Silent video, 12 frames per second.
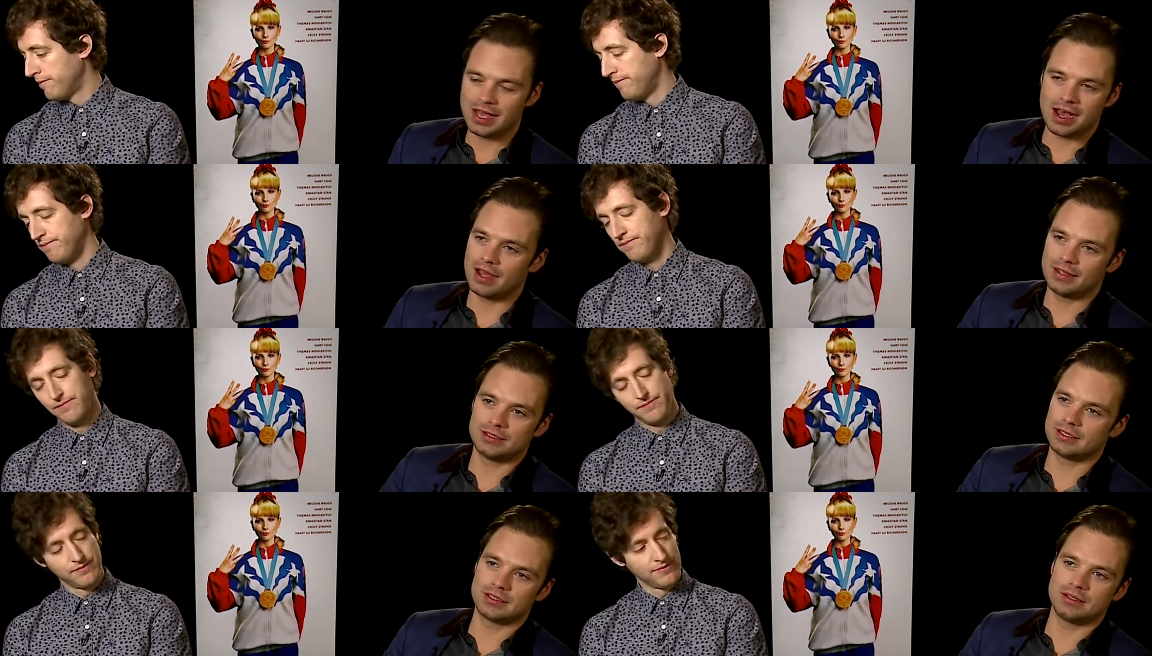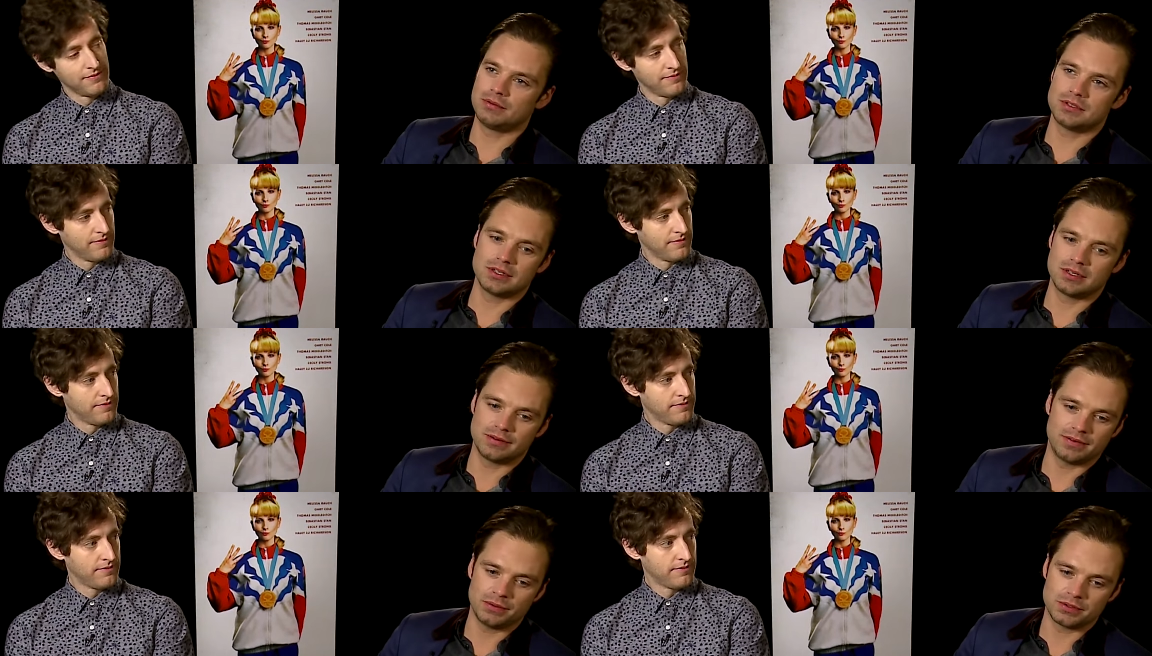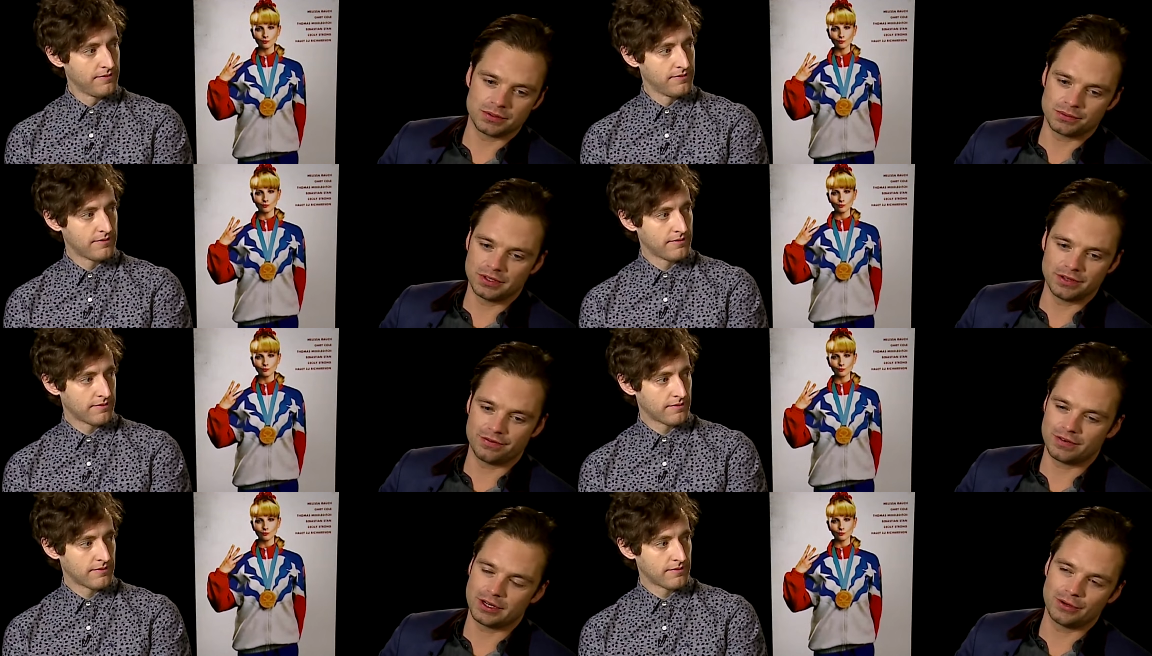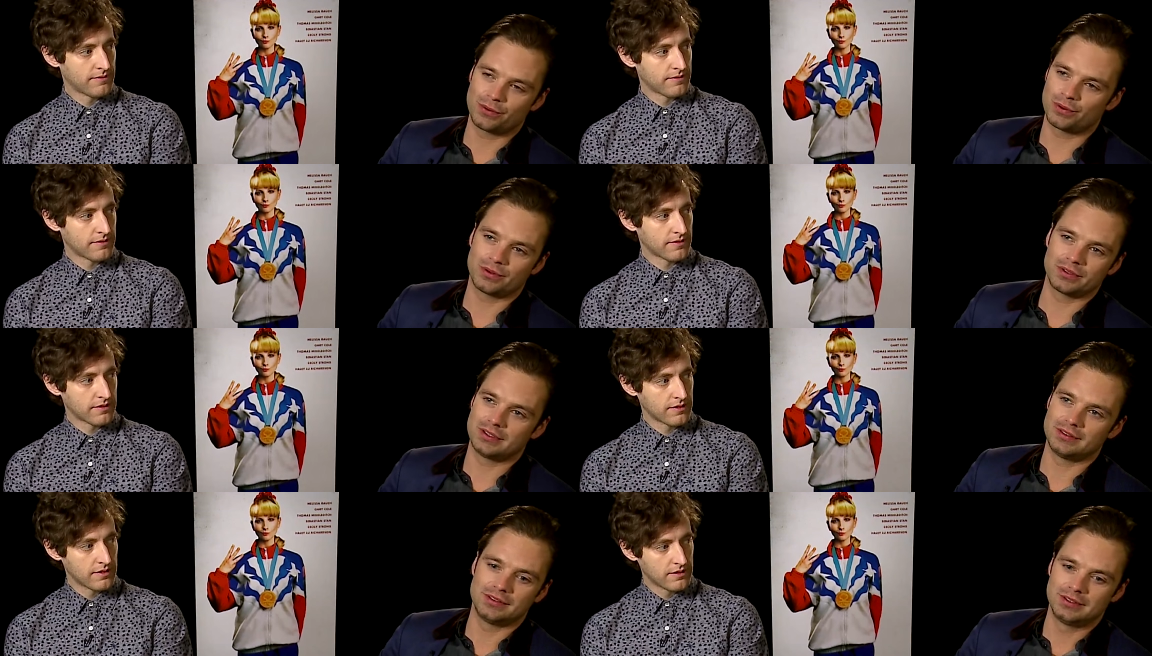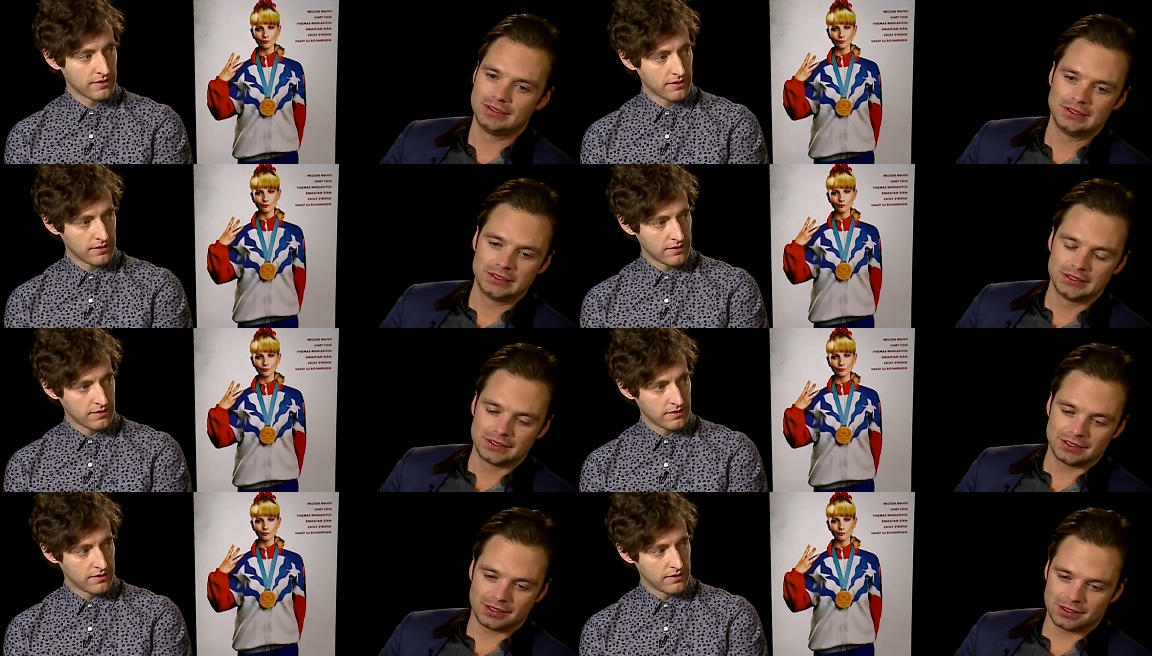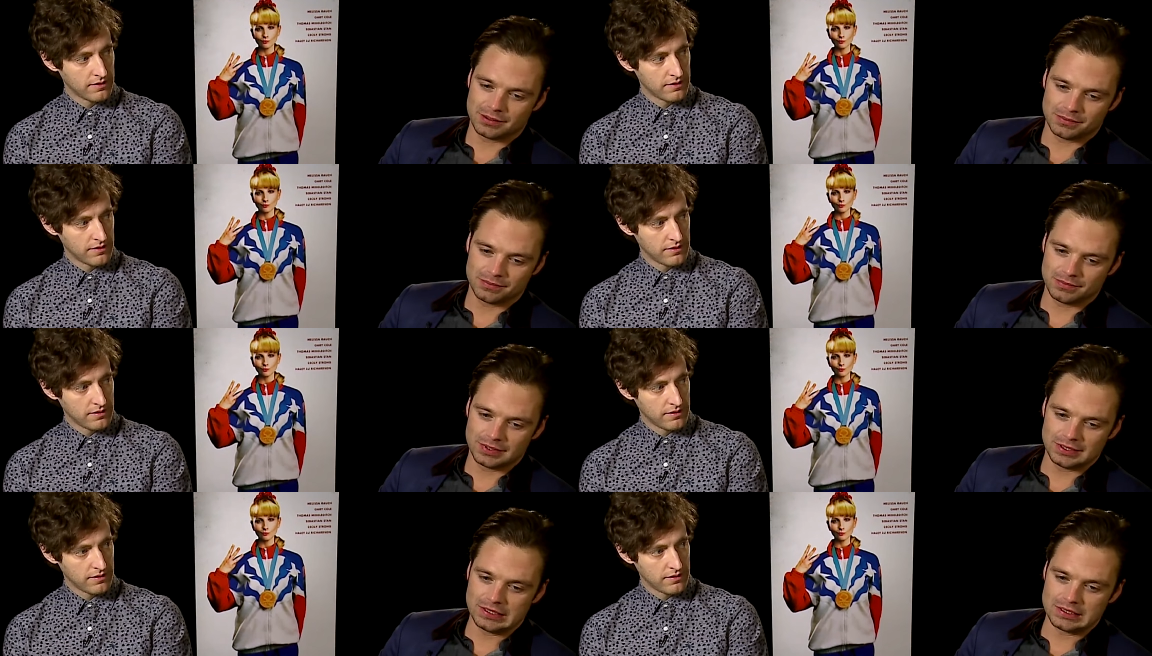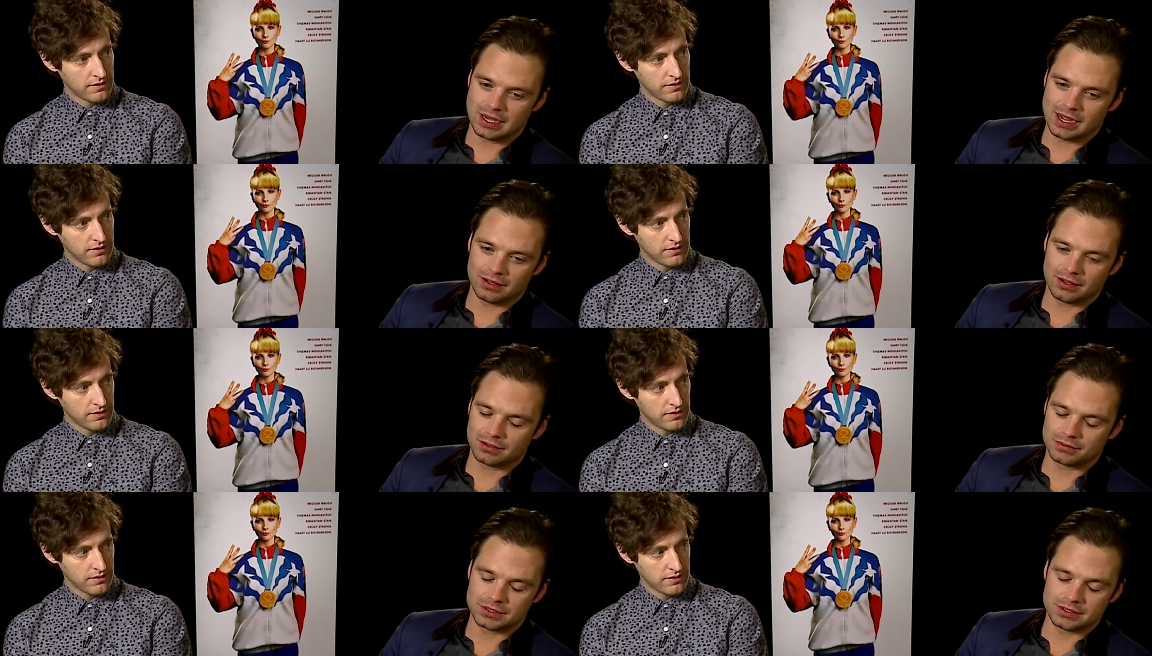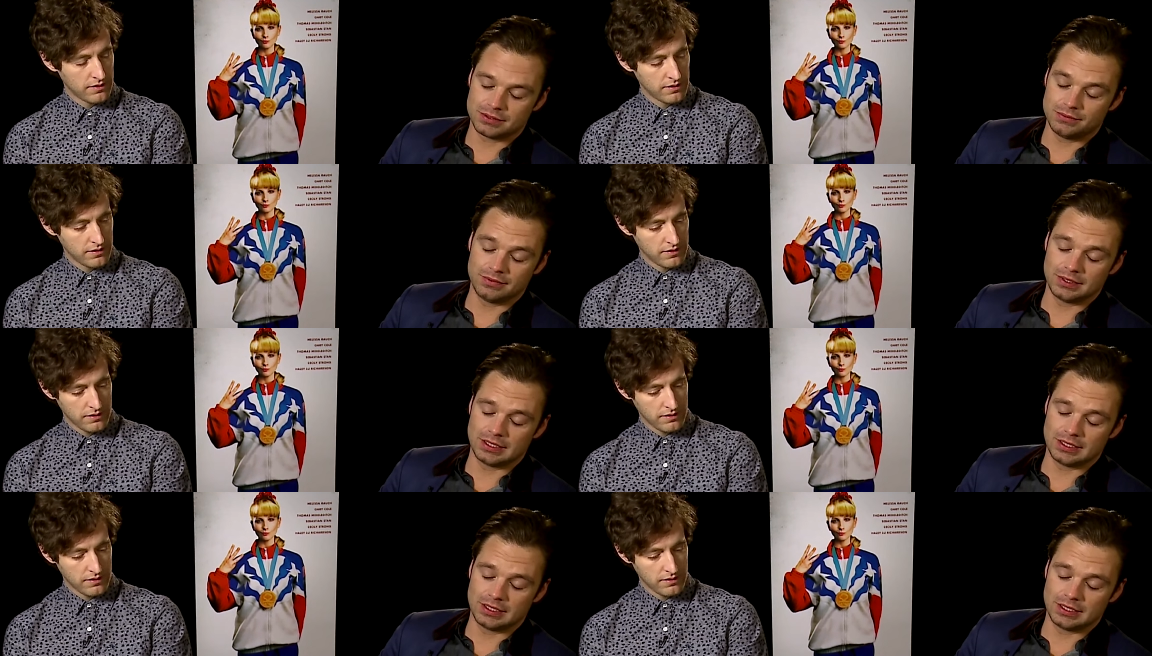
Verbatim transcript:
Speaker 1: Yeah, I just it was a it was a really funny role, and um, the dialogue was